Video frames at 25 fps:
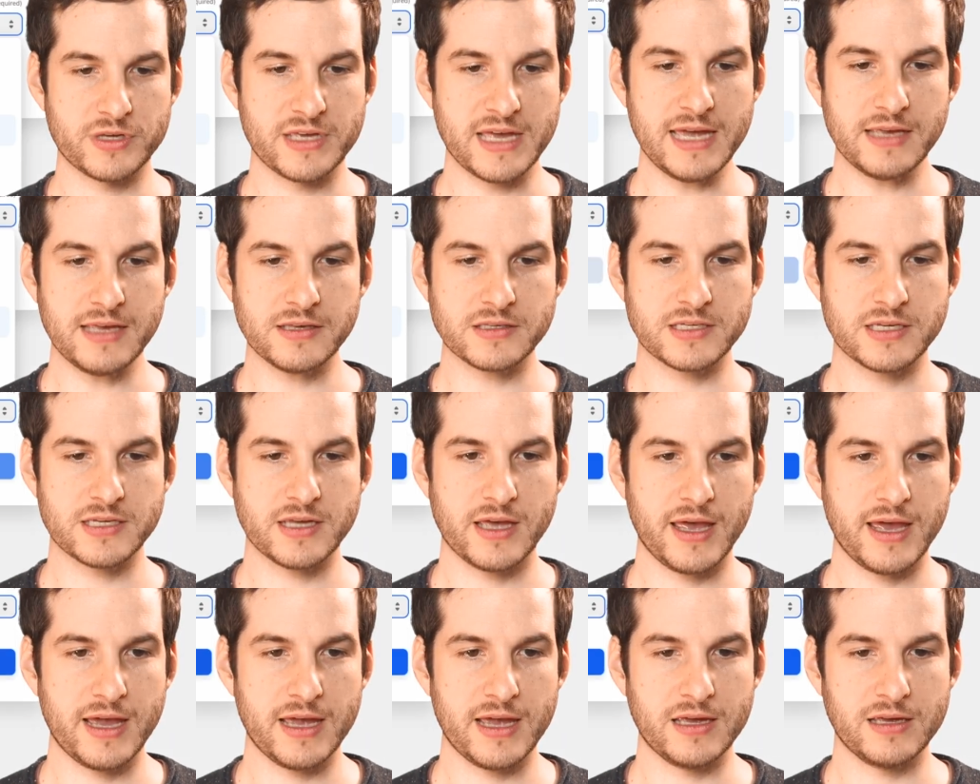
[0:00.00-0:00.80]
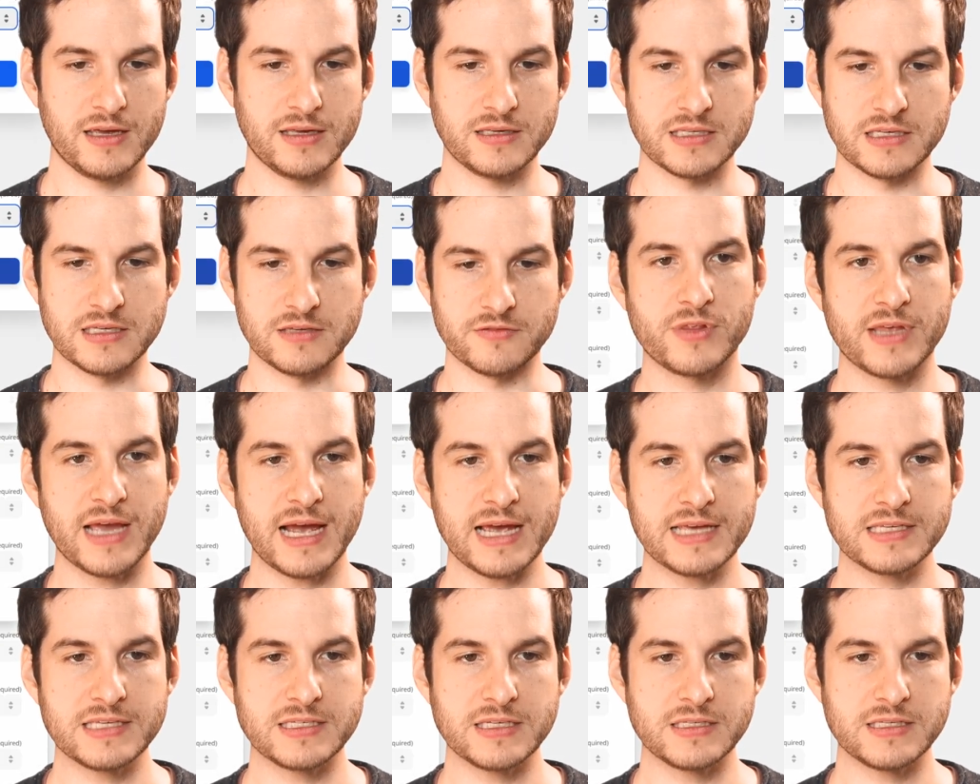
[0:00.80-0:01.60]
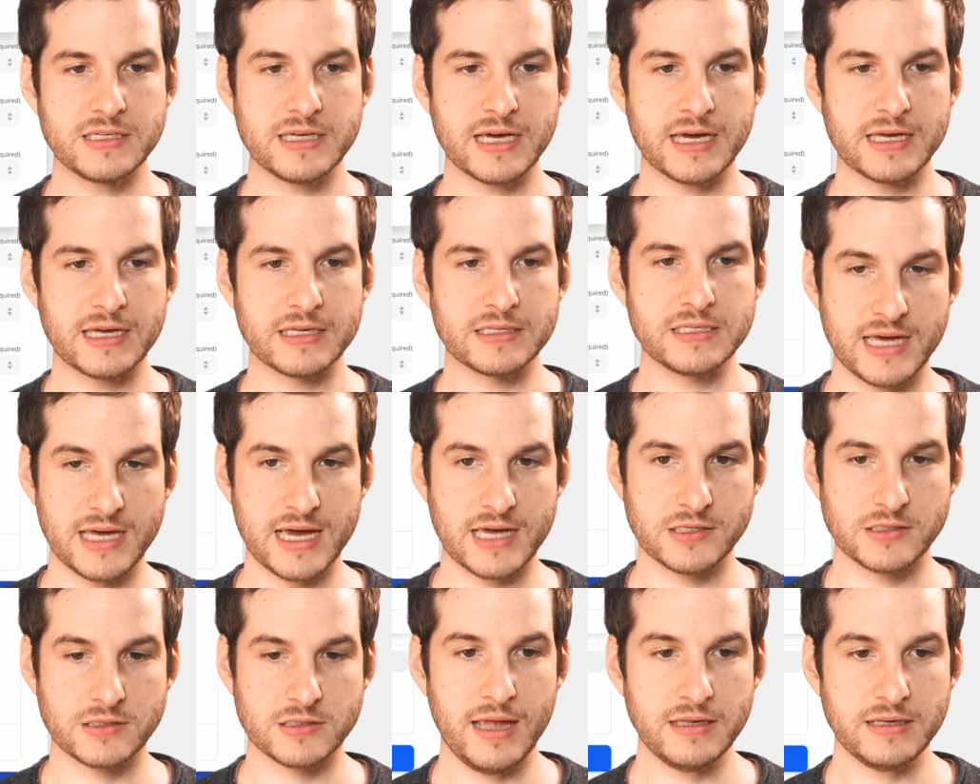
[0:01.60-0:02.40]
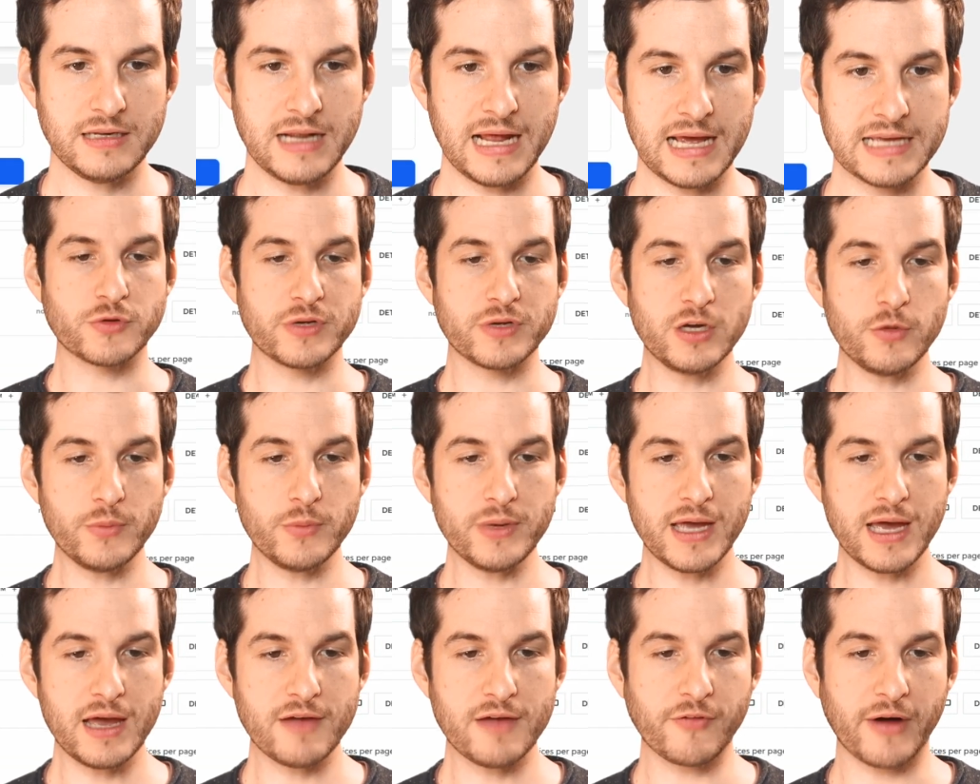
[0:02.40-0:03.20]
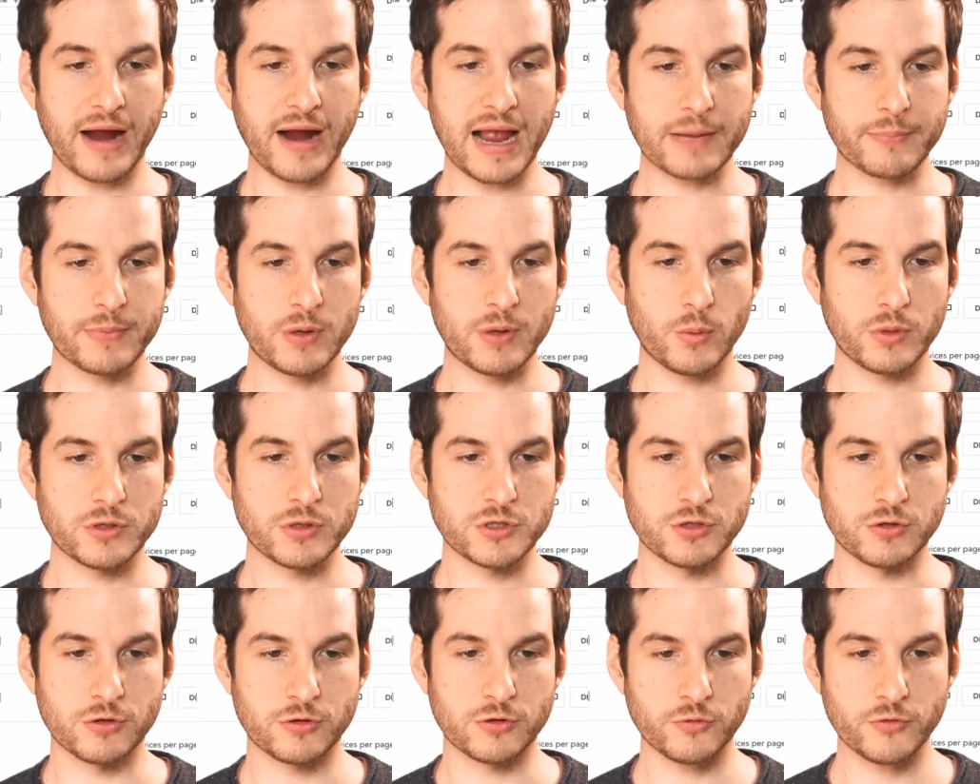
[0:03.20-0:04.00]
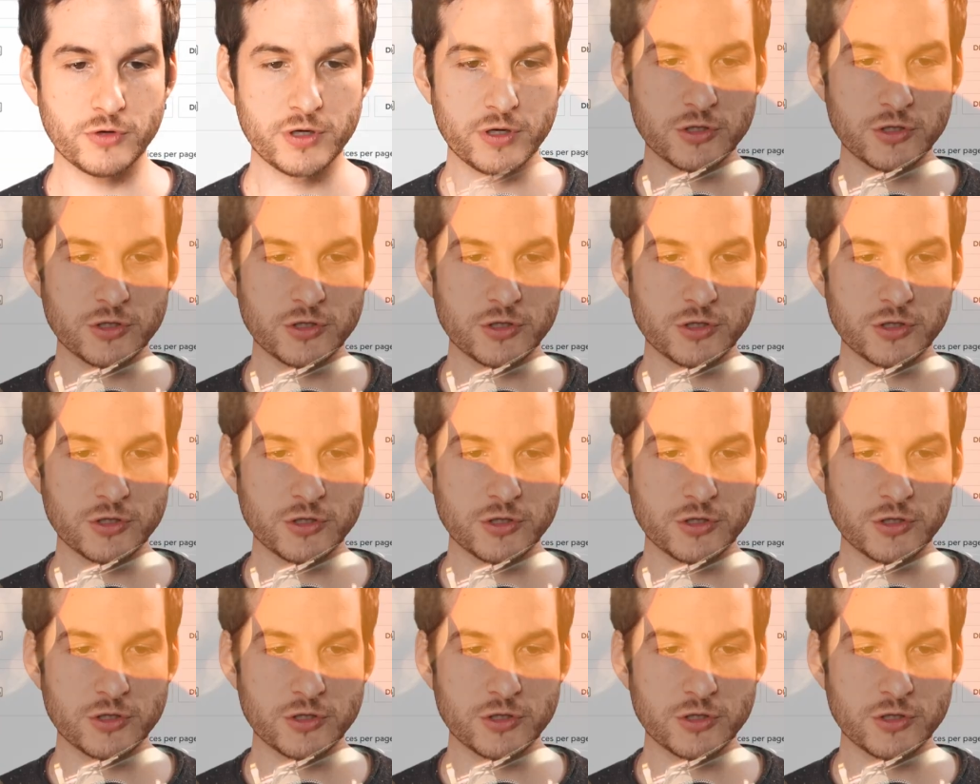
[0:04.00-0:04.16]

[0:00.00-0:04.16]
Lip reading: provision your IoT devices. It will even add them to the EMnify system so that